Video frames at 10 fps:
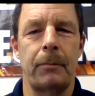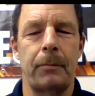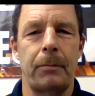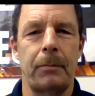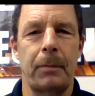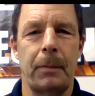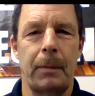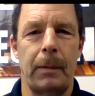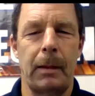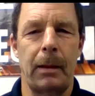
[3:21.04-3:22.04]

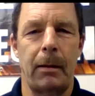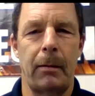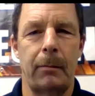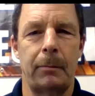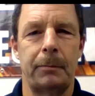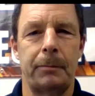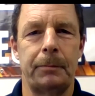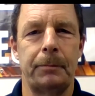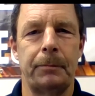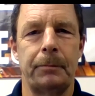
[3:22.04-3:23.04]

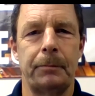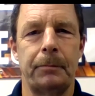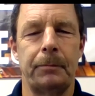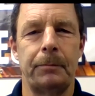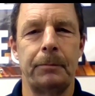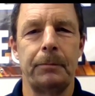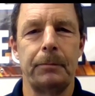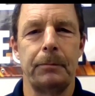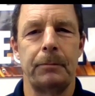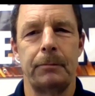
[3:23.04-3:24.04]

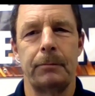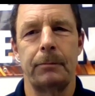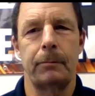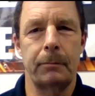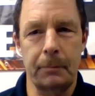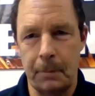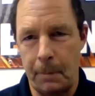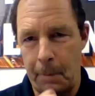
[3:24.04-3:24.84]
[no speech]